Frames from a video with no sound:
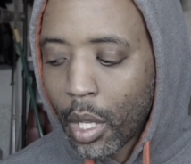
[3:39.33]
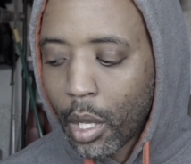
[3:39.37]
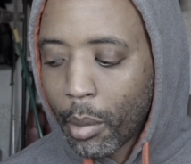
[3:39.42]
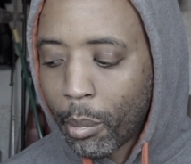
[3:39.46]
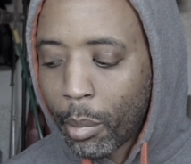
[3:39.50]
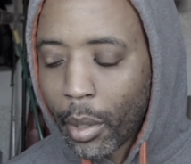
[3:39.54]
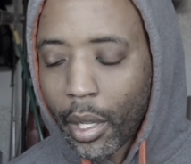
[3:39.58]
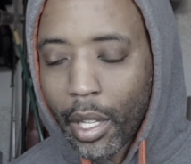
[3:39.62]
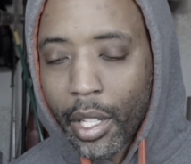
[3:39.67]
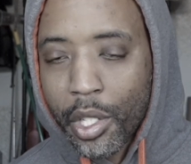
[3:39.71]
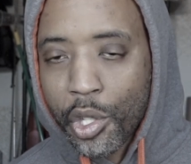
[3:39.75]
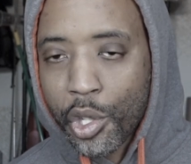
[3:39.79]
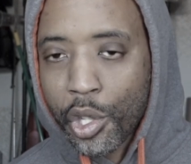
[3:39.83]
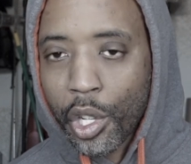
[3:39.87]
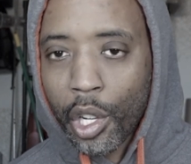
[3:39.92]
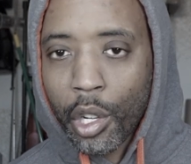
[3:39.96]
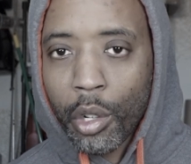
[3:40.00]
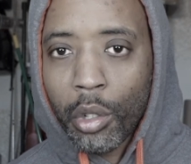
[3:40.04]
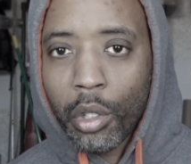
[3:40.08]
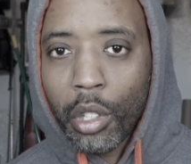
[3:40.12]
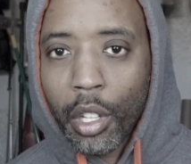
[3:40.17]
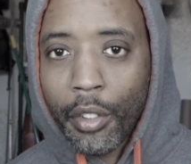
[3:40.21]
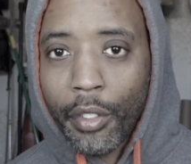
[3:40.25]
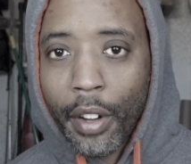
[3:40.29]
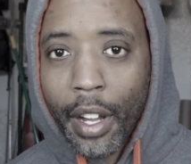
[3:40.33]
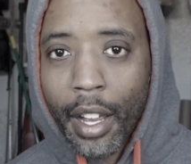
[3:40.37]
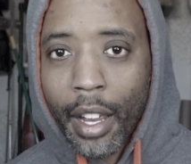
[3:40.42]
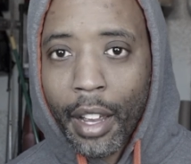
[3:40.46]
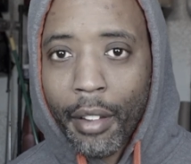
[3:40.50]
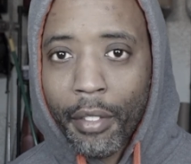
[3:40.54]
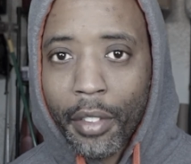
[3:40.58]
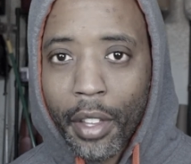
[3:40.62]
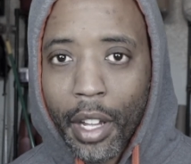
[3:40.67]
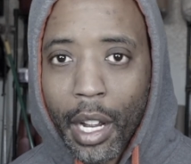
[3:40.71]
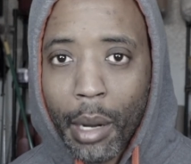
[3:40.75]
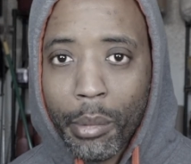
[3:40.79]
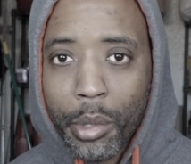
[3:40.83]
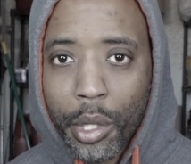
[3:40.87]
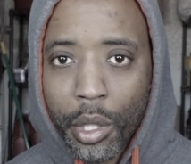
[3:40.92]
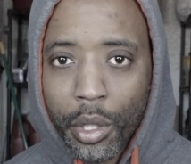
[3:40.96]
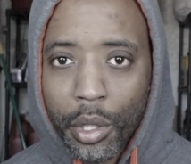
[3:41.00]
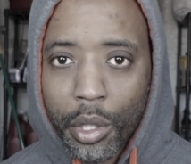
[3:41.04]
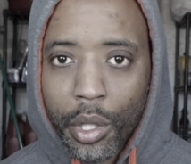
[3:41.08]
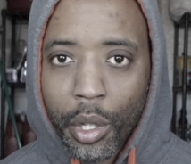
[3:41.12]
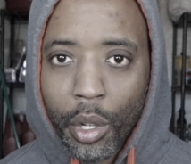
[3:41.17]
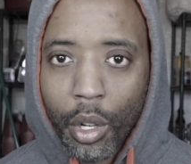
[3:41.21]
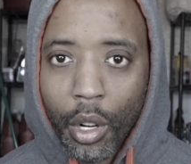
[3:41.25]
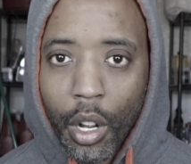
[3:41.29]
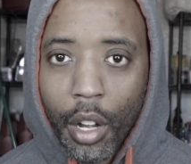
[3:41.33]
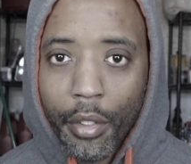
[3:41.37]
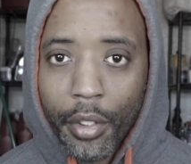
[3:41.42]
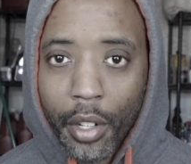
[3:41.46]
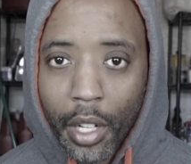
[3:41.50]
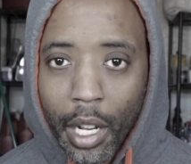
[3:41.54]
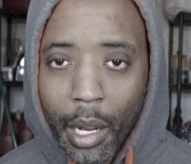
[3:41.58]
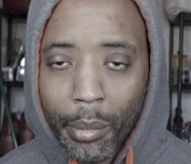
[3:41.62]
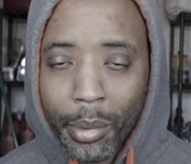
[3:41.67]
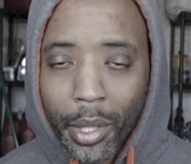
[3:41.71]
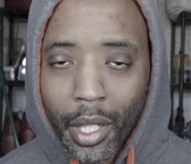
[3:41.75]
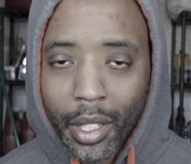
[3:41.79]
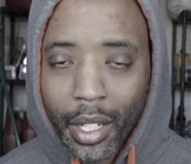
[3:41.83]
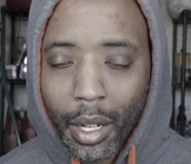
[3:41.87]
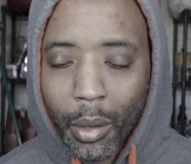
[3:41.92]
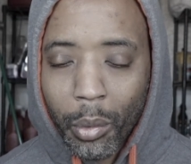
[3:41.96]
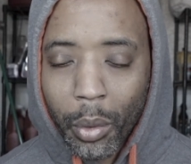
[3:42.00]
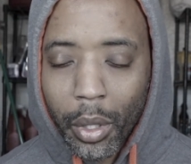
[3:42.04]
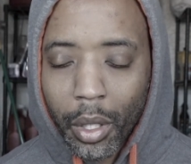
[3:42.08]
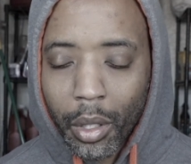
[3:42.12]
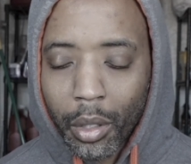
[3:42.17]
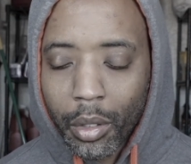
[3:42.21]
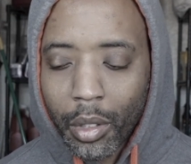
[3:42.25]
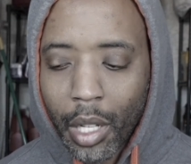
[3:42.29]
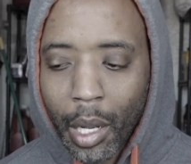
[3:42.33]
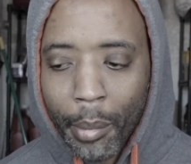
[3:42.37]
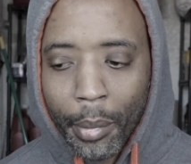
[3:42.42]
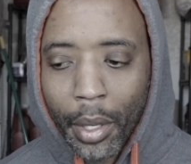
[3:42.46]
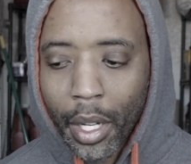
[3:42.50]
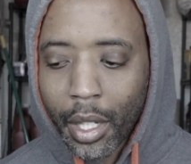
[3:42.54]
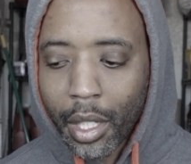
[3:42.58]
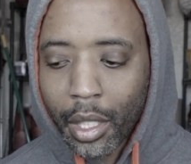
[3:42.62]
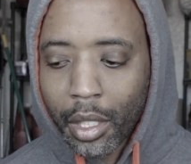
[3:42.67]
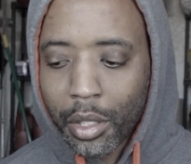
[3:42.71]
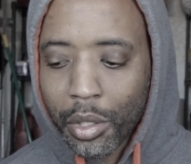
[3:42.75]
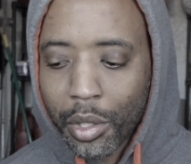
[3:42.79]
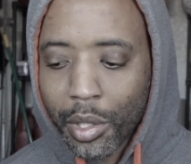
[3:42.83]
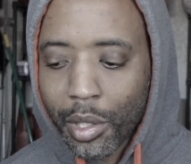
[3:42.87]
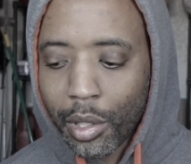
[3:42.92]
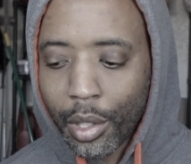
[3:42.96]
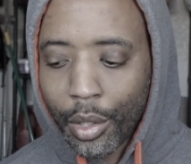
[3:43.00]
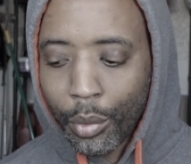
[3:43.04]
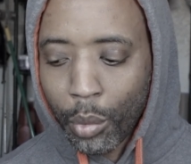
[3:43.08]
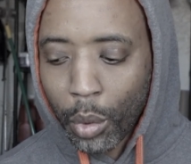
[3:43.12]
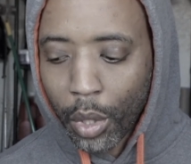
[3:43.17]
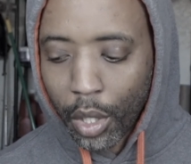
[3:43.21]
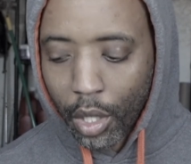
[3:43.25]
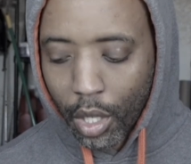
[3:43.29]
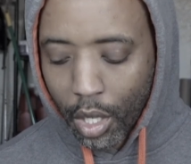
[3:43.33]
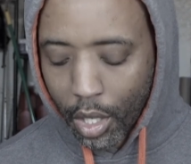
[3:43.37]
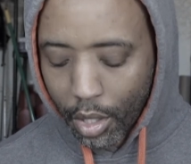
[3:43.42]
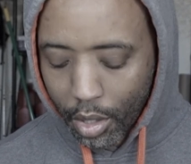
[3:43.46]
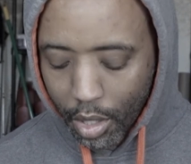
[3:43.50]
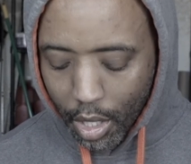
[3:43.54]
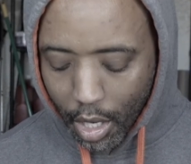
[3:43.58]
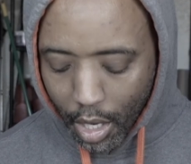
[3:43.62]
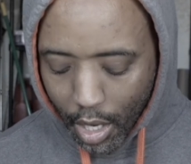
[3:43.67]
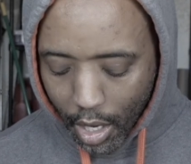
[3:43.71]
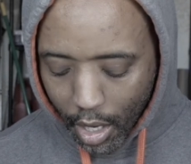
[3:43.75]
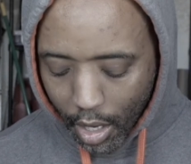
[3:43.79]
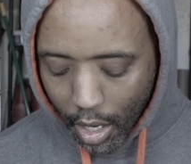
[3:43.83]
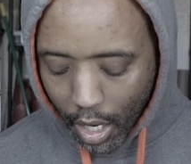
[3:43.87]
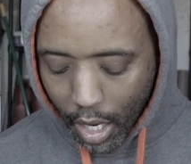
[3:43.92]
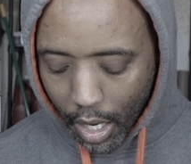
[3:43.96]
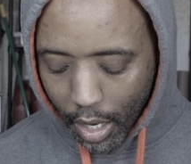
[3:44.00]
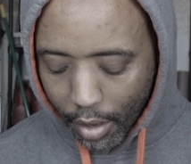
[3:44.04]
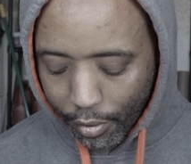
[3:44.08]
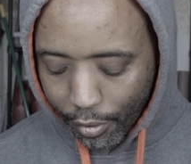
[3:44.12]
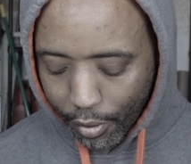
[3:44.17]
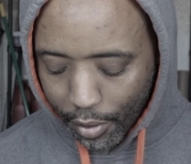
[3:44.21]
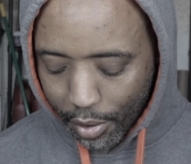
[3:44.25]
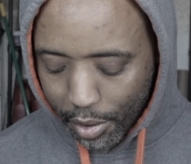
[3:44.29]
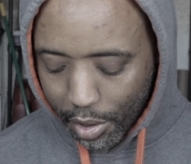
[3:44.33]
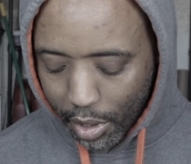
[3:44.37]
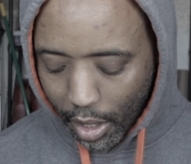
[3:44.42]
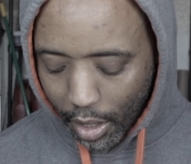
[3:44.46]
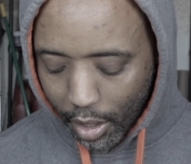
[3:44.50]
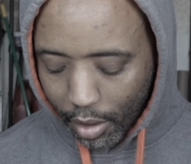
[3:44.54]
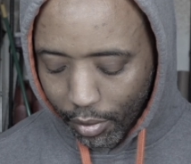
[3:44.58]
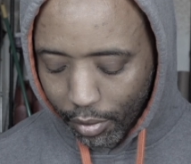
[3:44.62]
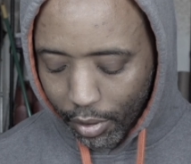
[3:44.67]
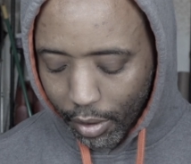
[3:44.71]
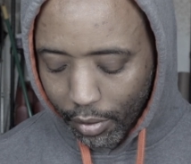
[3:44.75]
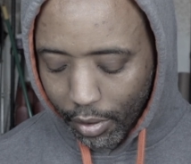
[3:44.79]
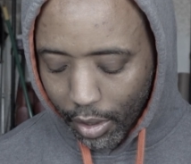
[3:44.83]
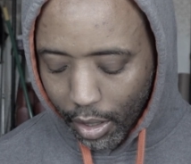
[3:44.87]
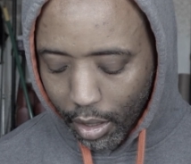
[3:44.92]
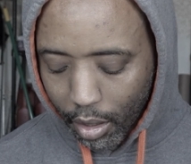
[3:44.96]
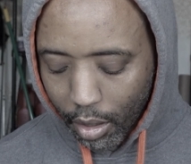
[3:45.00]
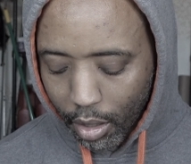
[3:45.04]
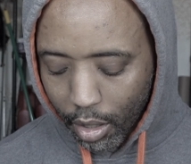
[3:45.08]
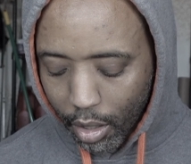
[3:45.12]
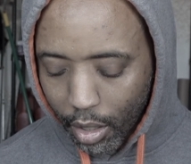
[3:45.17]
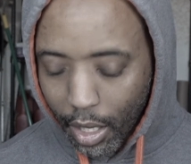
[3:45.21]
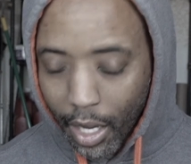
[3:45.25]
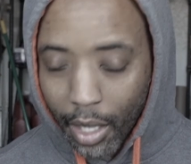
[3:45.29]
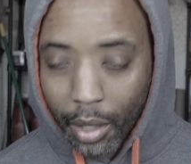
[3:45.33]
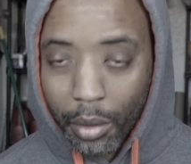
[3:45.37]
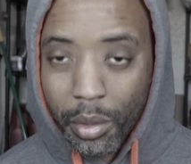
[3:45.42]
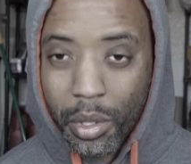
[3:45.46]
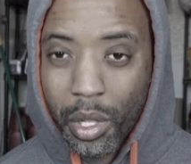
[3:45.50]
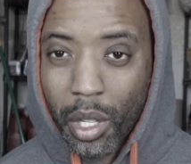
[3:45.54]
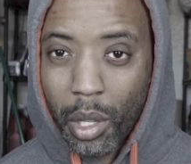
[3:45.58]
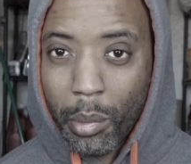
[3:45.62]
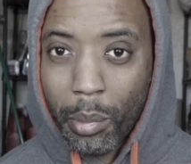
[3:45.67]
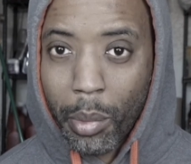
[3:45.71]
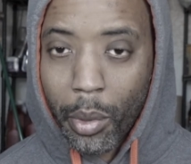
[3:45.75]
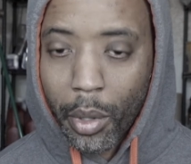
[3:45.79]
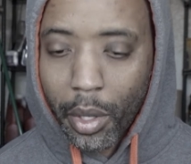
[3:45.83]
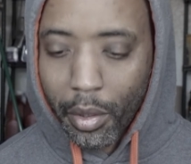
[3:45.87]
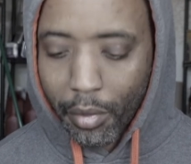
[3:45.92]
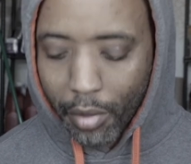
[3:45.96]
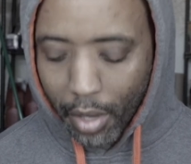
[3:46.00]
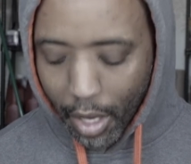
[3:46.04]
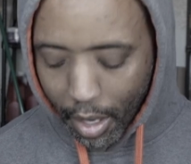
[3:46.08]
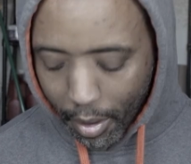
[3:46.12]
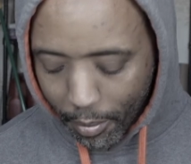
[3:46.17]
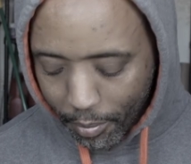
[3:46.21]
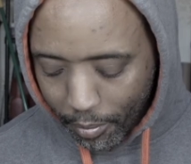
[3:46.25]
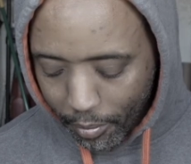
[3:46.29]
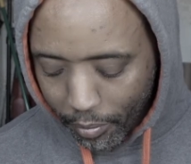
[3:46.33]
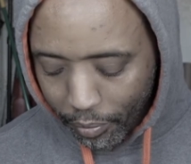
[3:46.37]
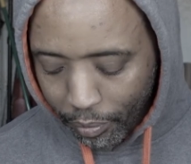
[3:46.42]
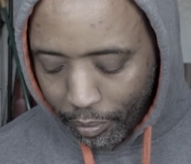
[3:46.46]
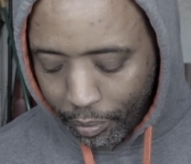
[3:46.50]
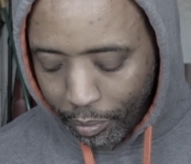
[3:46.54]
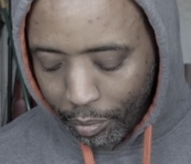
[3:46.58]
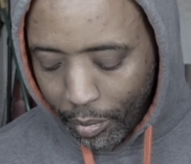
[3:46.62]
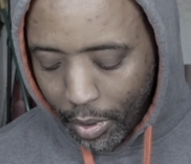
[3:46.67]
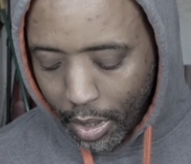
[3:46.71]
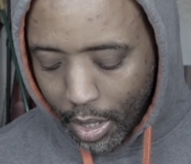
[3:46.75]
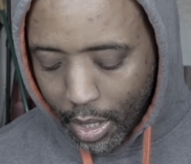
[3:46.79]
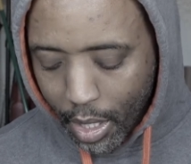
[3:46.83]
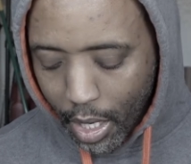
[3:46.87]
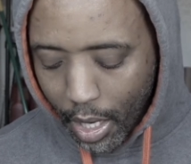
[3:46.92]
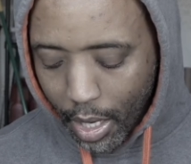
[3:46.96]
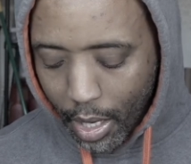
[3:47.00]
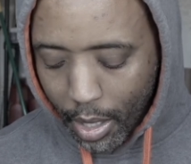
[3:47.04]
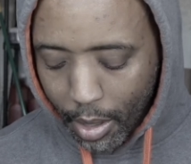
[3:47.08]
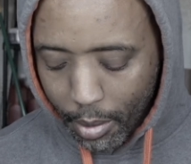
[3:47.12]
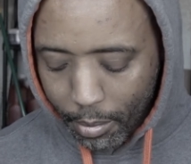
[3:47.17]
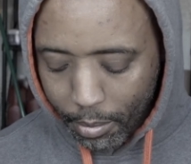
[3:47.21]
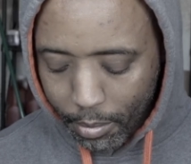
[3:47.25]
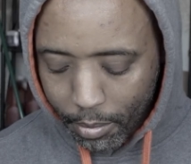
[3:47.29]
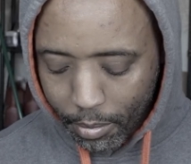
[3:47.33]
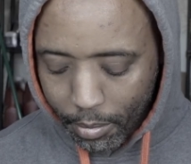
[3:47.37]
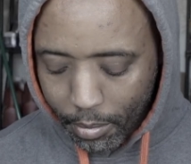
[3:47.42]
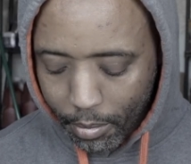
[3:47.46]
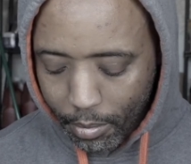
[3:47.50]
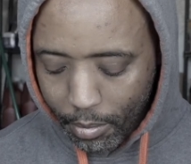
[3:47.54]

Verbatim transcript: But in general, if I have the option to turn off an optic, I will. I'm not going to just leave one on for the sake of leaving it on. I don't see the point of that.